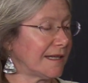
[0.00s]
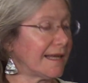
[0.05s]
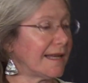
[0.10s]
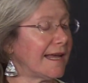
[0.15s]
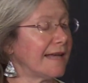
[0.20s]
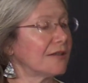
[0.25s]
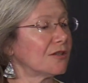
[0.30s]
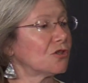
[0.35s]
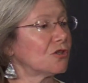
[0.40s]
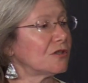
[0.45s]

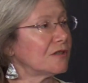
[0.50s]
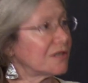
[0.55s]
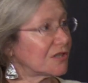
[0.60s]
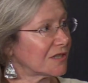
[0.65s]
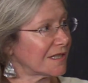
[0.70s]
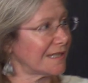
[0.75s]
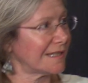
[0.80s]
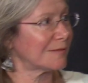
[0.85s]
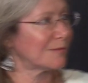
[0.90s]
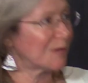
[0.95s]
And courage
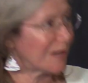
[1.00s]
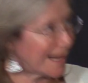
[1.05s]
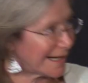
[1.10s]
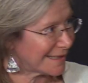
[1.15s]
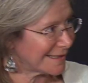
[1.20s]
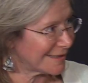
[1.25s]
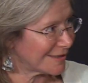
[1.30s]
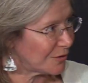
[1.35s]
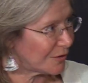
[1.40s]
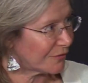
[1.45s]
takes
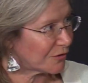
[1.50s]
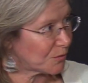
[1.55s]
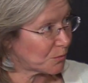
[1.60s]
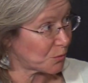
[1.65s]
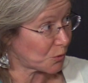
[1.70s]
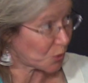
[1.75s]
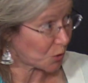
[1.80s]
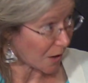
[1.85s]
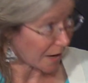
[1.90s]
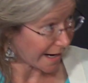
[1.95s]
practice. You have to
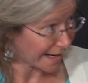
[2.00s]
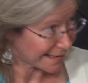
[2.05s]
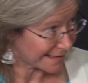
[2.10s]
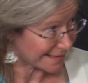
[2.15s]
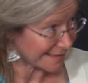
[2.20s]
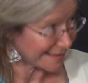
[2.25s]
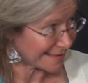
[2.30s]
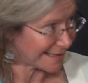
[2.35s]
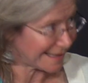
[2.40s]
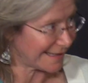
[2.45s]

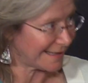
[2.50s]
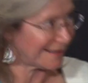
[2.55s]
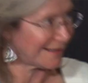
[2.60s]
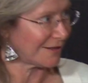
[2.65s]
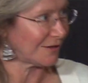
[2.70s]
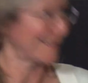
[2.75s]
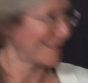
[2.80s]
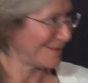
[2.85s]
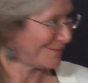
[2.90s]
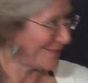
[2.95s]
practice saying
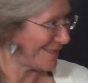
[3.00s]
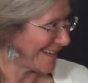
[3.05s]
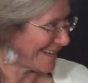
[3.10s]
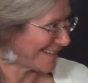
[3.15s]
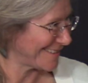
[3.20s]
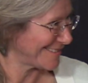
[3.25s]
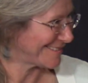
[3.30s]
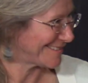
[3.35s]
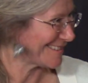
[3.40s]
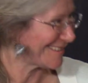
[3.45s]
no
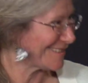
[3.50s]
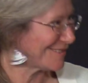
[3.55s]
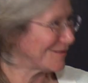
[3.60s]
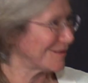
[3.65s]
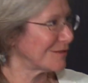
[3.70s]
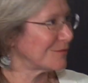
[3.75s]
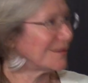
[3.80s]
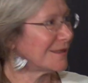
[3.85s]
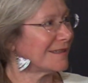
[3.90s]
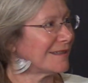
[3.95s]
naturally to us.